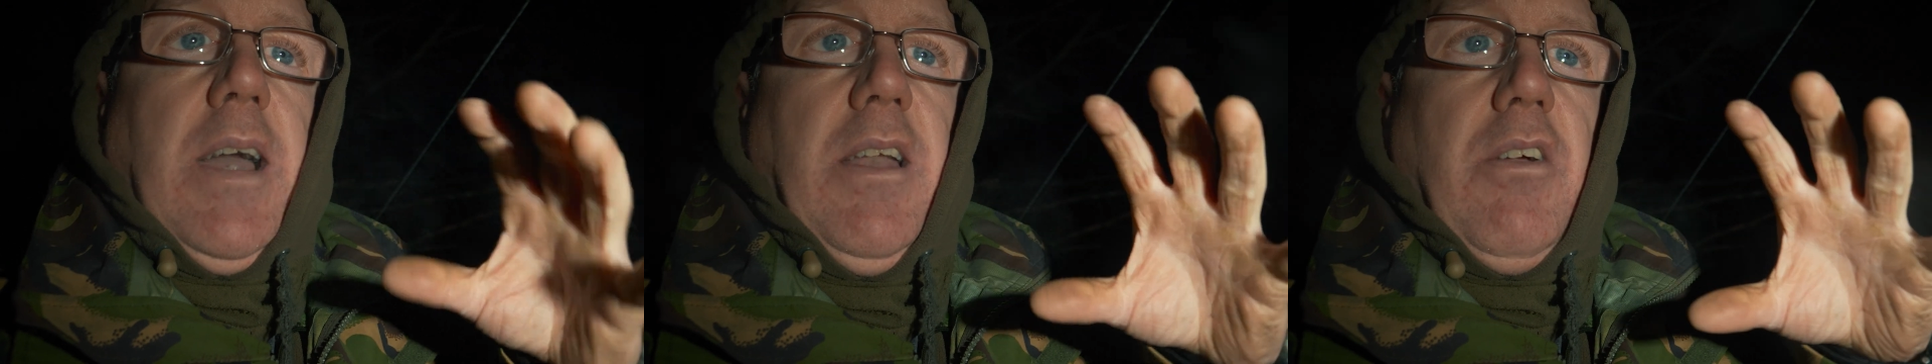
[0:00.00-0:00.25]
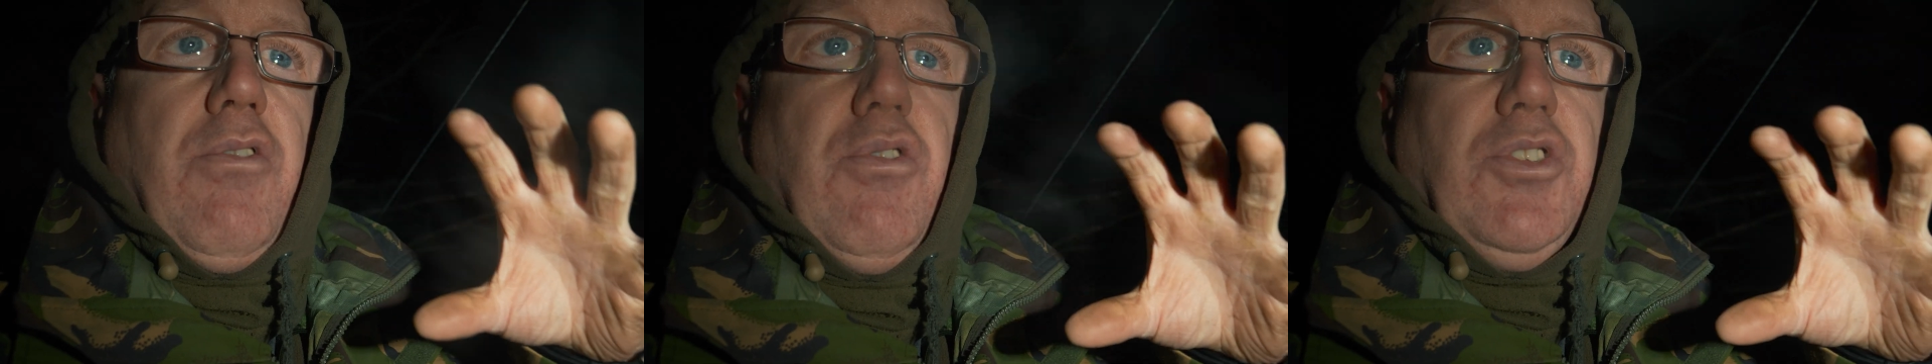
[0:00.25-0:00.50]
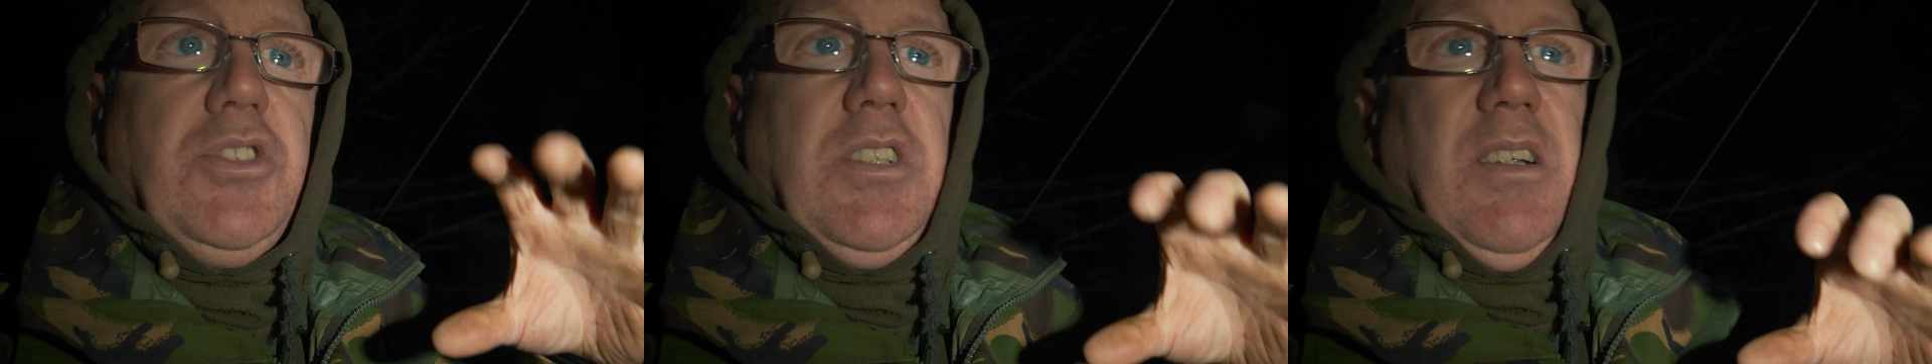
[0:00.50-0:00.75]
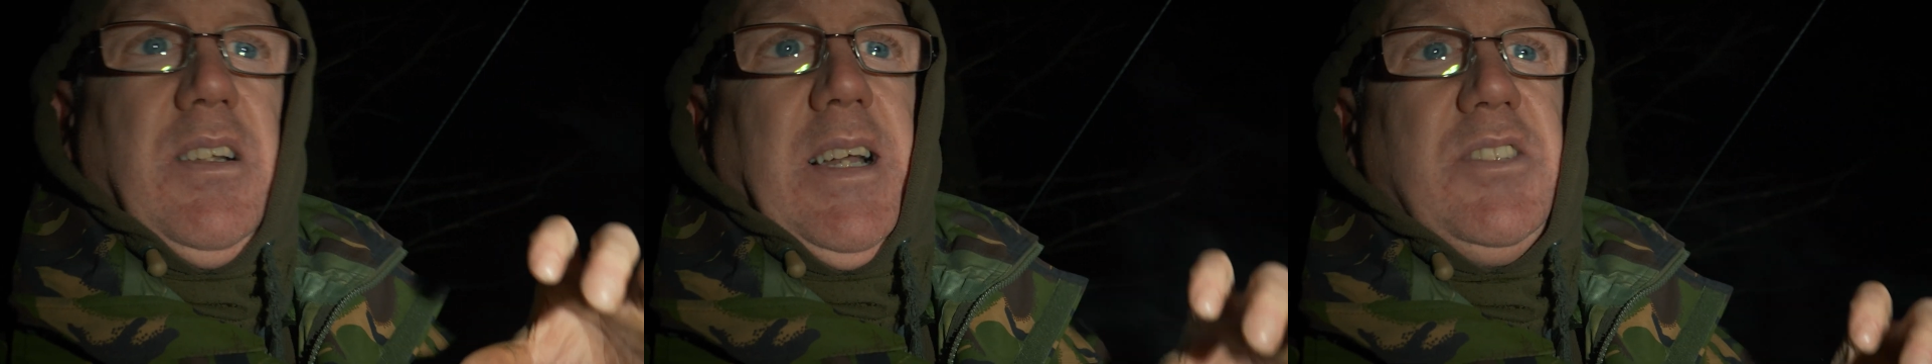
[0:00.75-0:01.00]
getting crushed
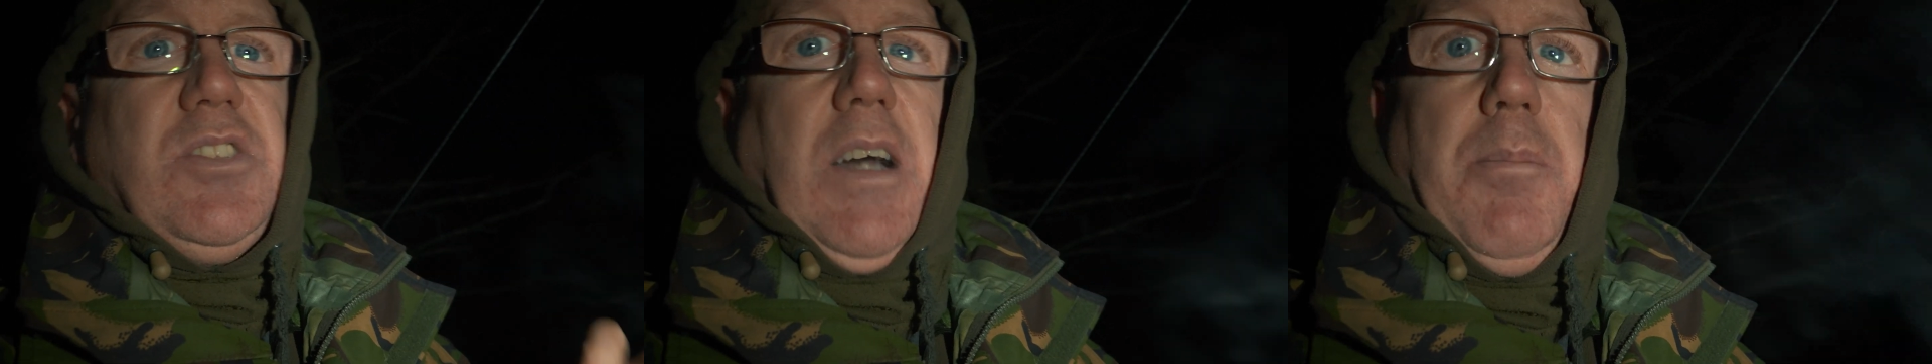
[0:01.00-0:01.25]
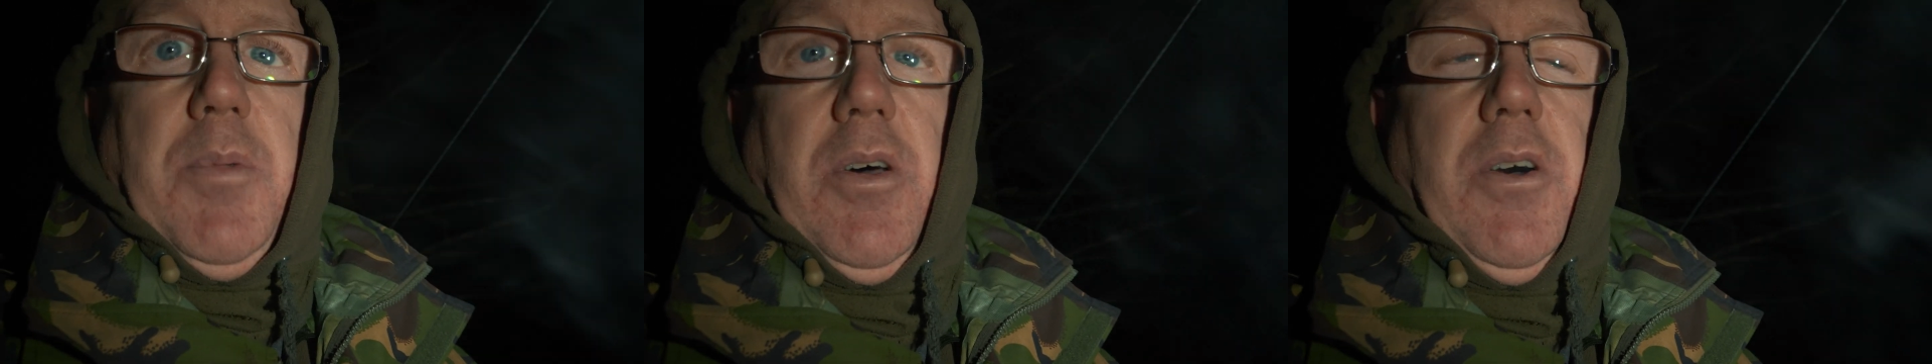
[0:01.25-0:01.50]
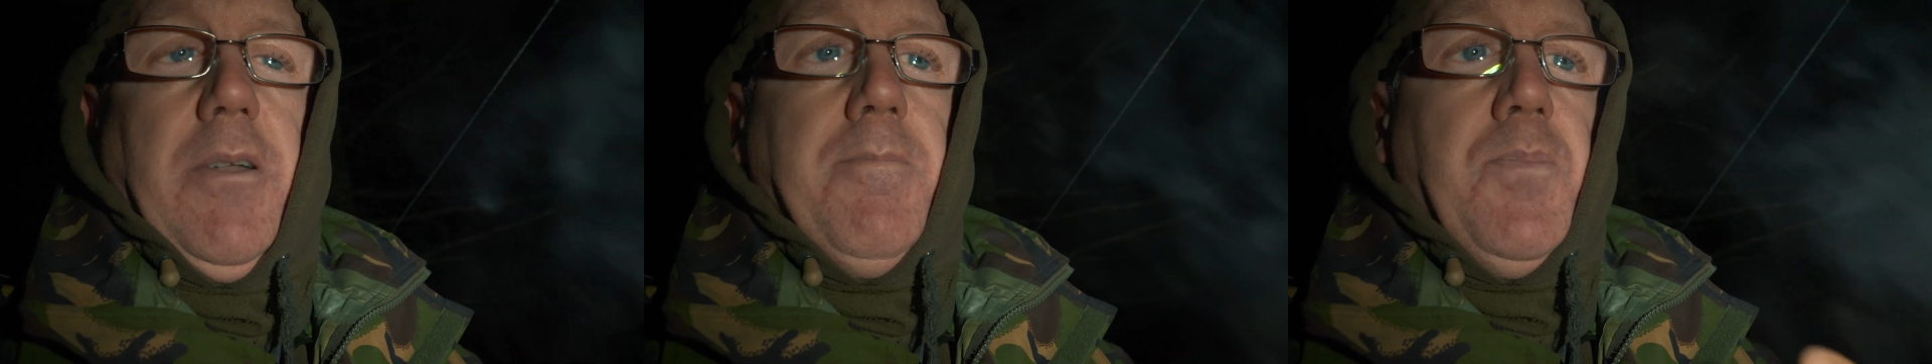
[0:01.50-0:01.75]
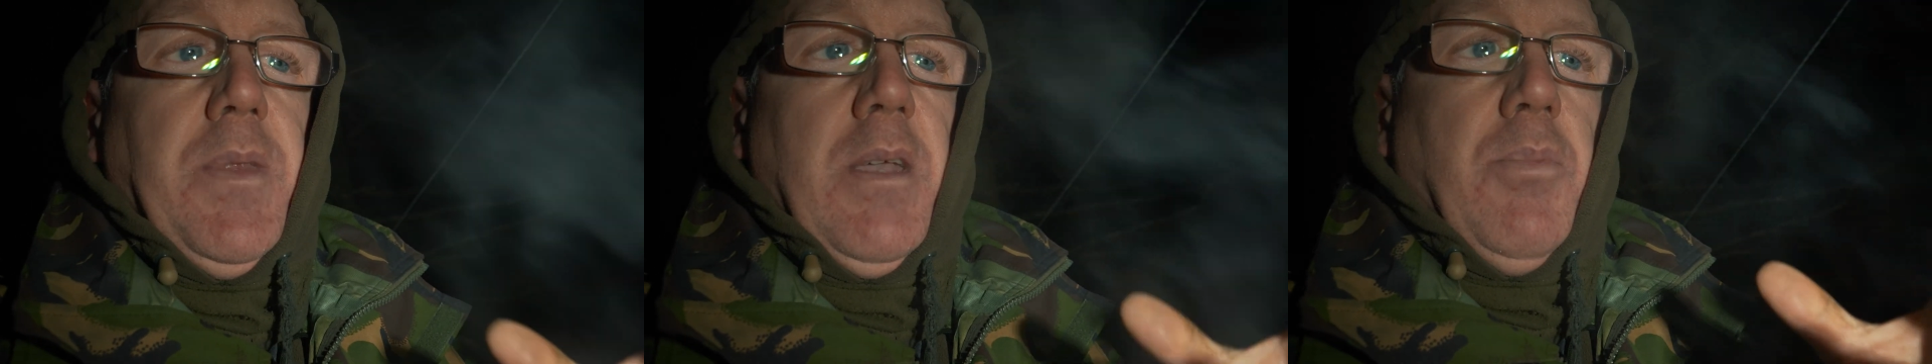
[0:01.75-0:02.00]
like stamped on,
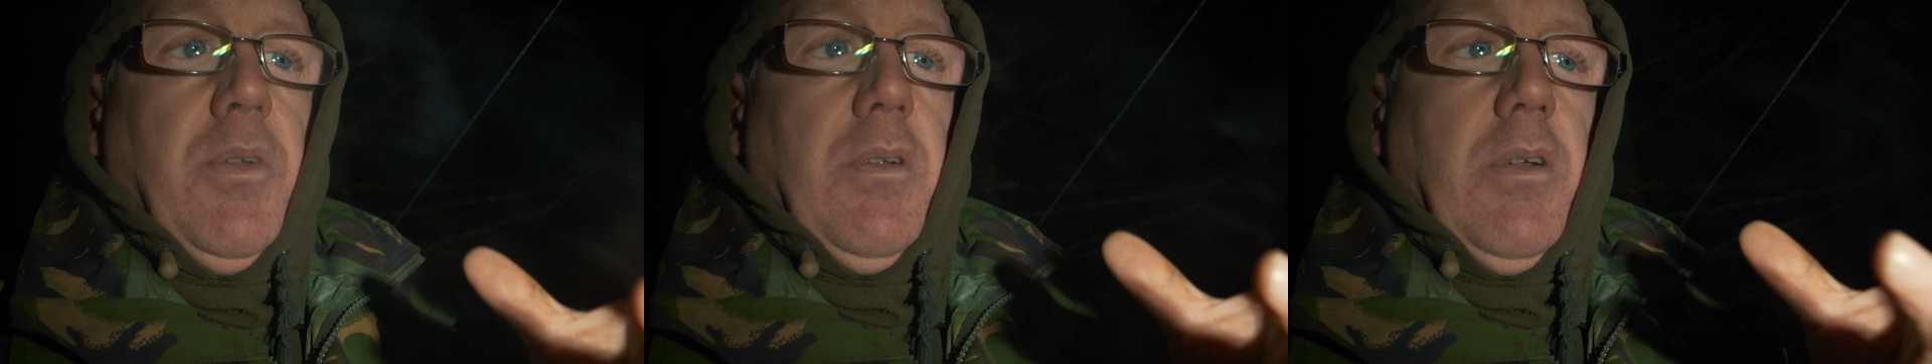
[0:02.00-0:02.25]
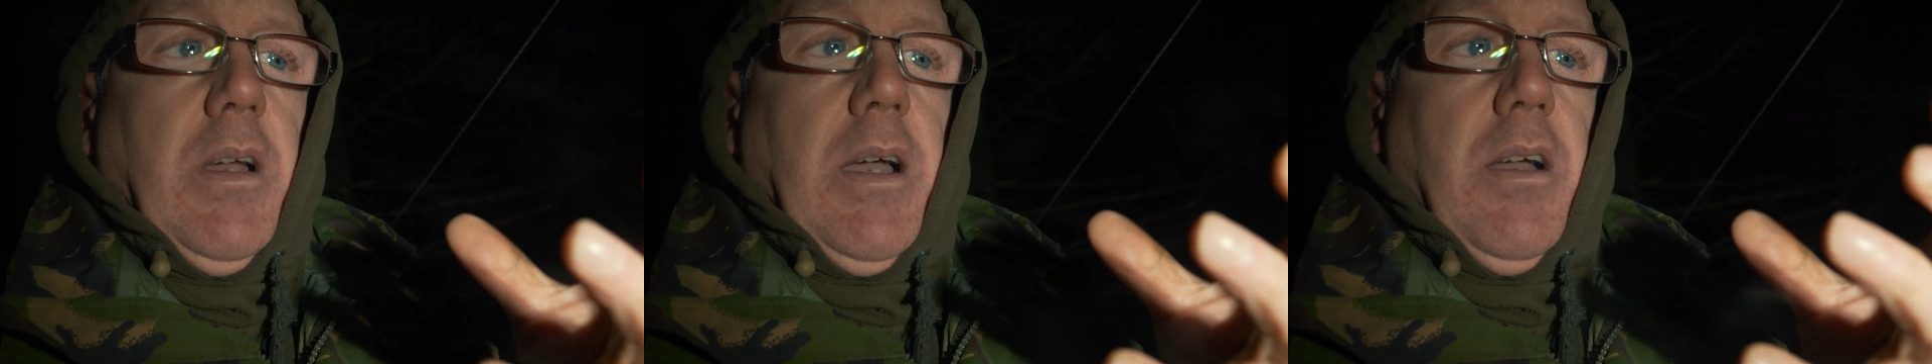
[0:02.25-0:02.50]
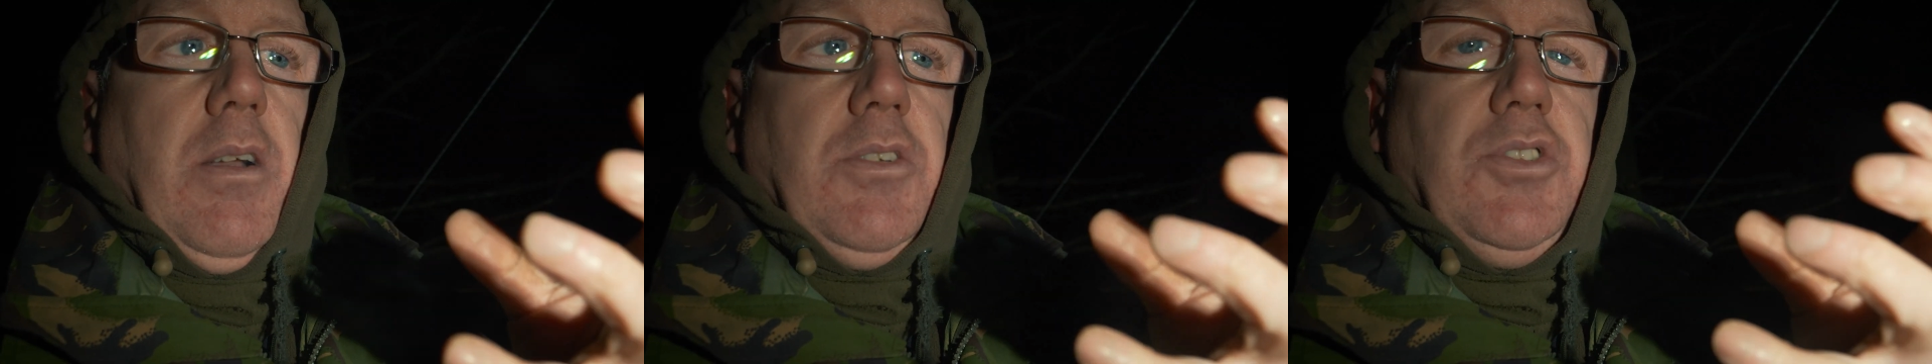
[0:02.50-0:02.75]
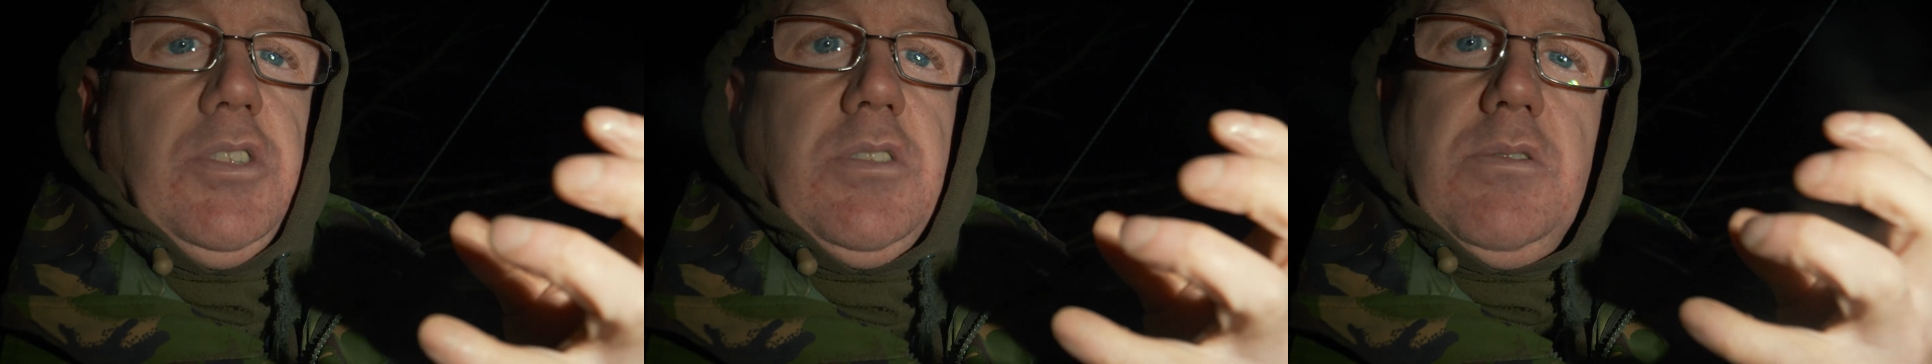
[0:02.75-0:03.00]
but
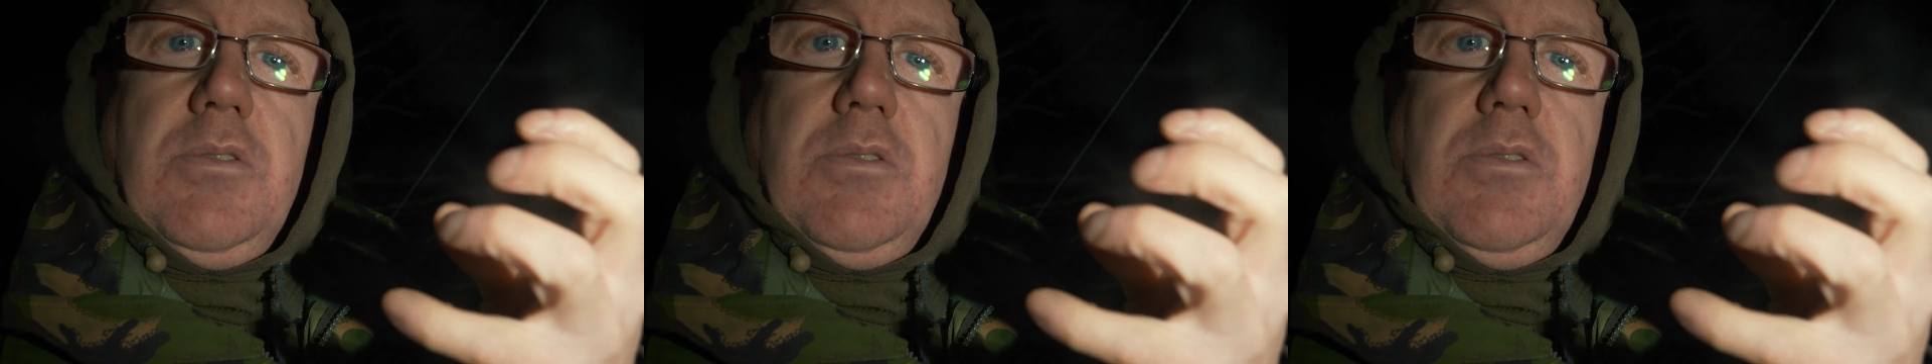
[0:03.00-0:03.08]
just,